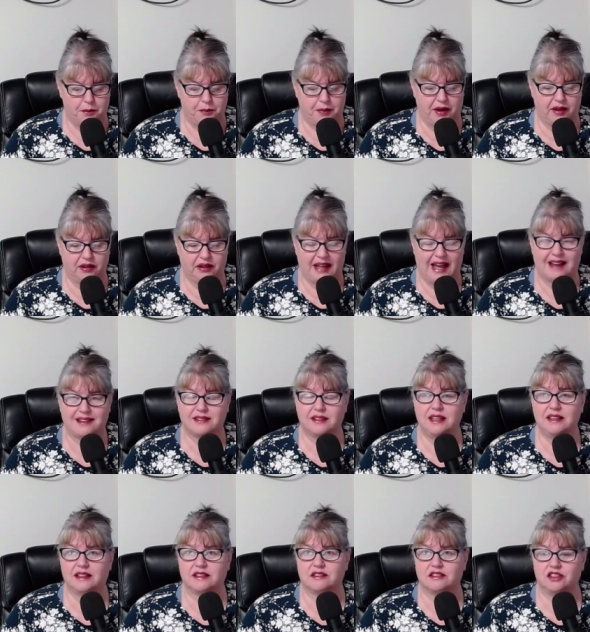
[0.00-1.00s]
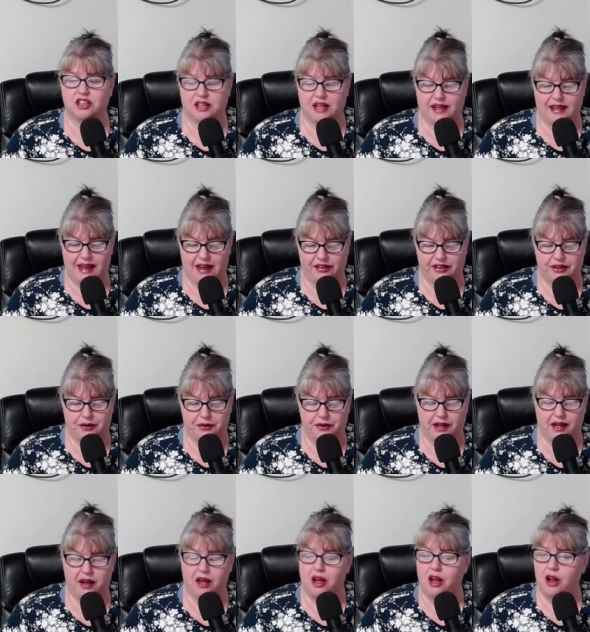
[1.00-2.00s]
But lastly, let's look at
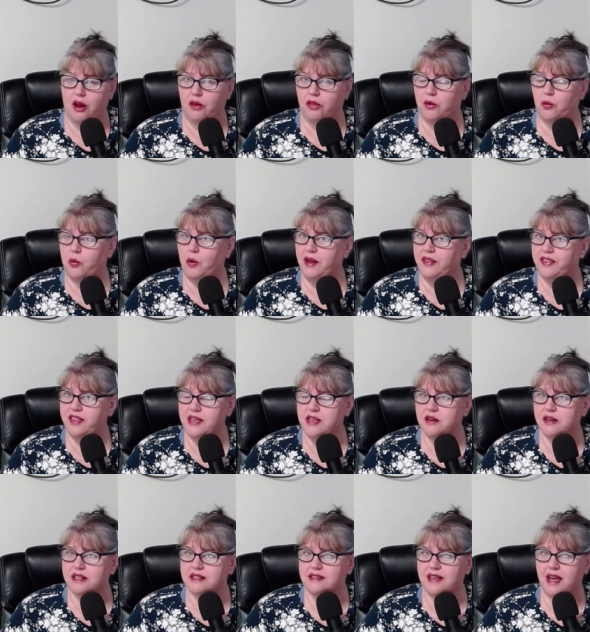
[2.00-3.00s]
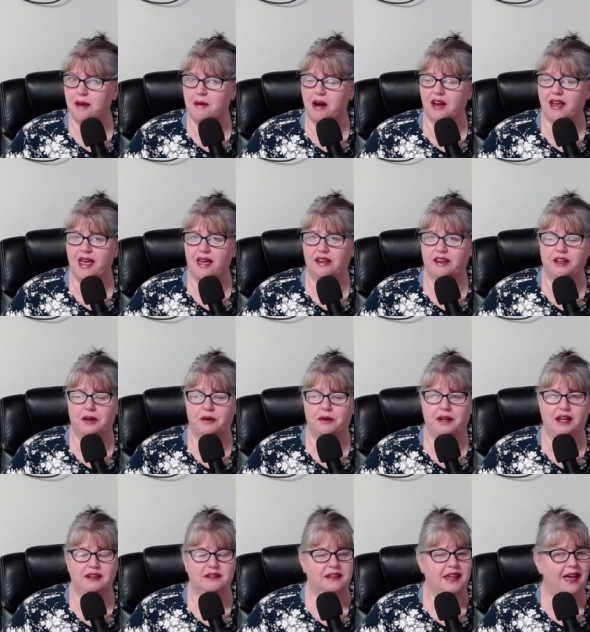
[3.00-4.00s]
Caledonia. The one thing you can say about
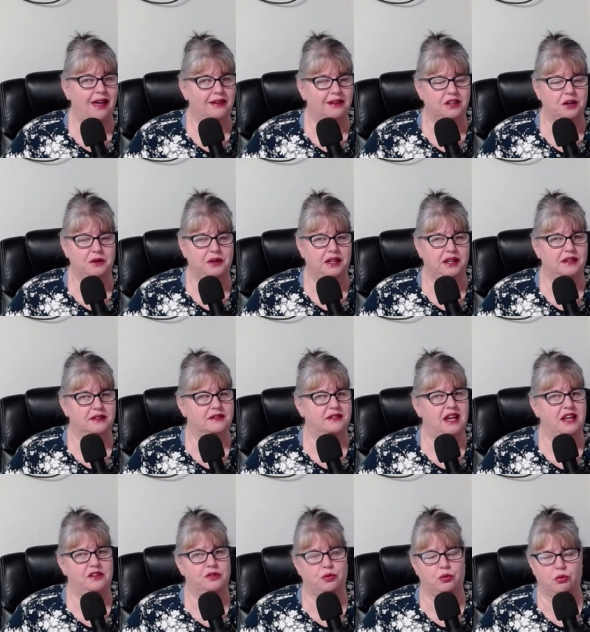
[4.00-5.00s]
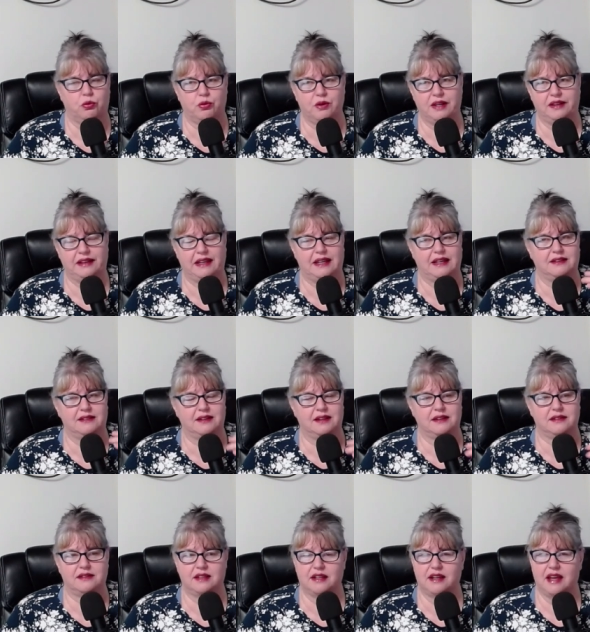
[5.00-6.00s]
Caledonia is Caledonia stays really
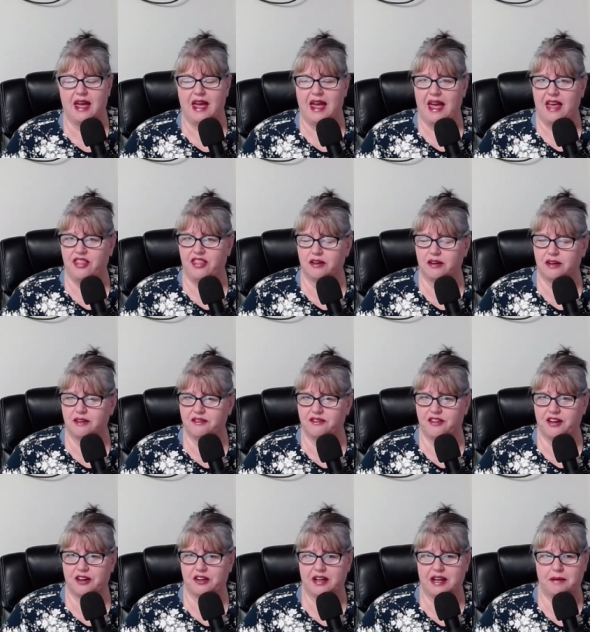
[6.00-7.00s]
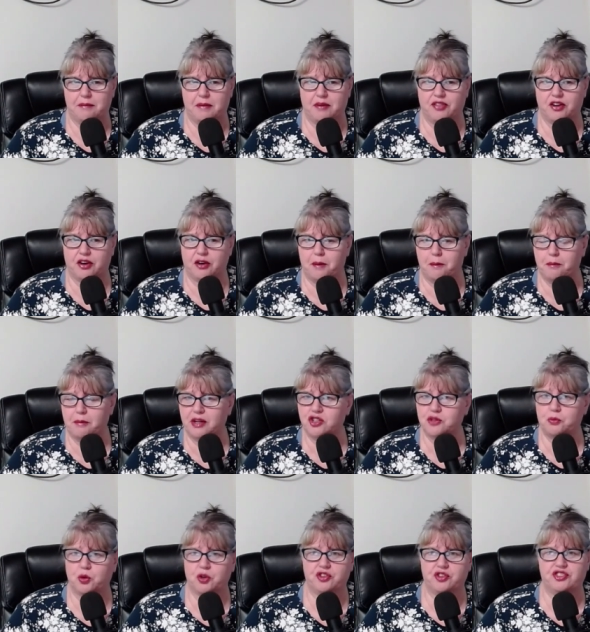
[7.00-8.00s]
consistent. They're a very, they're a
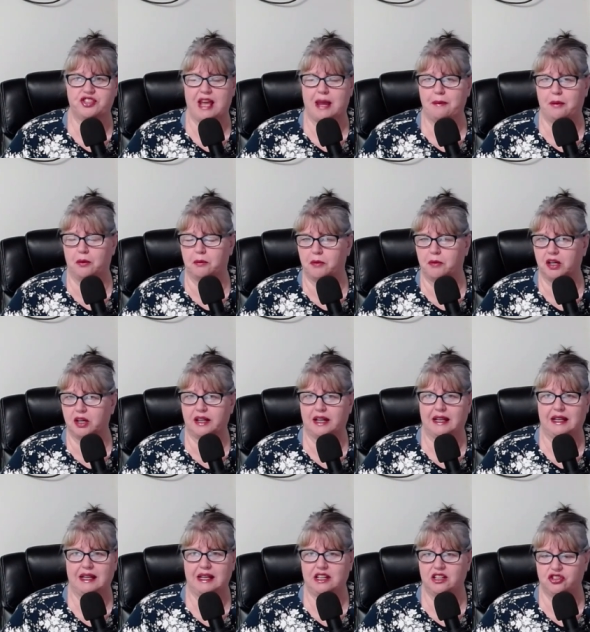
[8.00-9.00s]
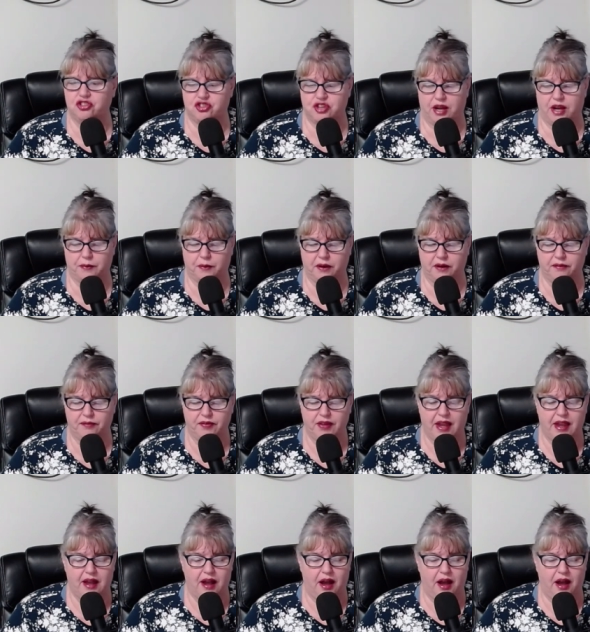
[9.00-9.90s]
much more stable market in general.